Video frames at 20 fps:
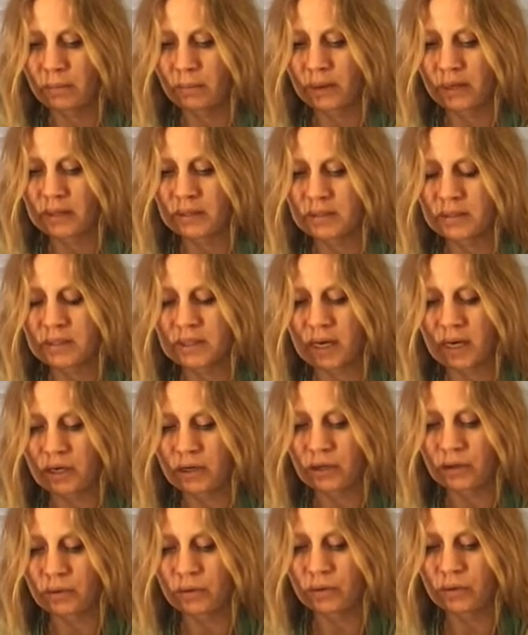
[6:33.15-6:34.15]
but instead
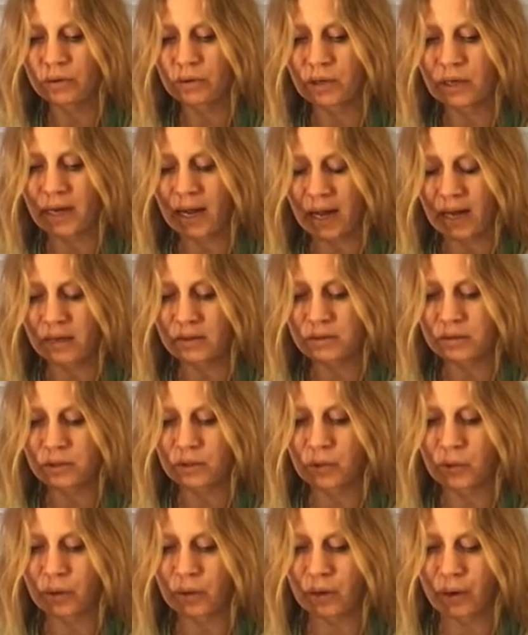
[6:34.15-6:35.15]
you create
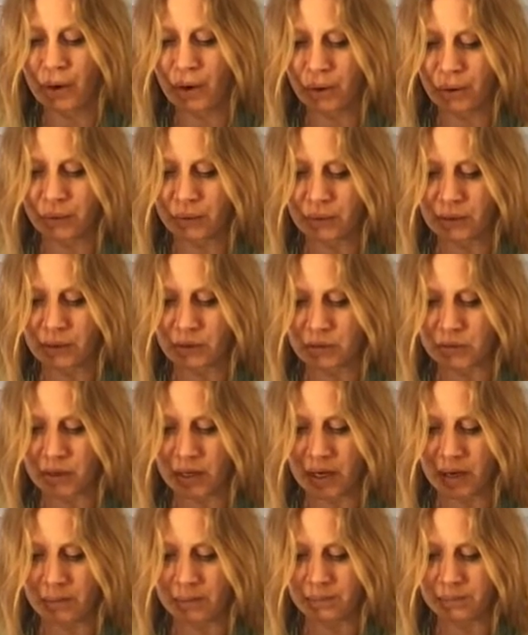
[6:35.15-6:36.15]
your own
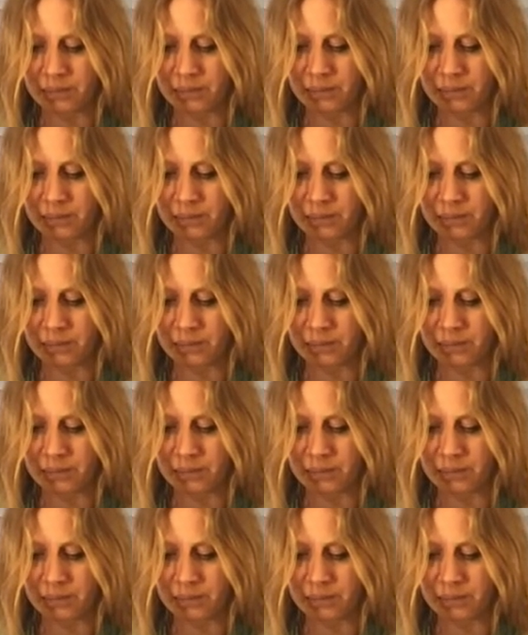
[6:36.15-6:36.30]
dream.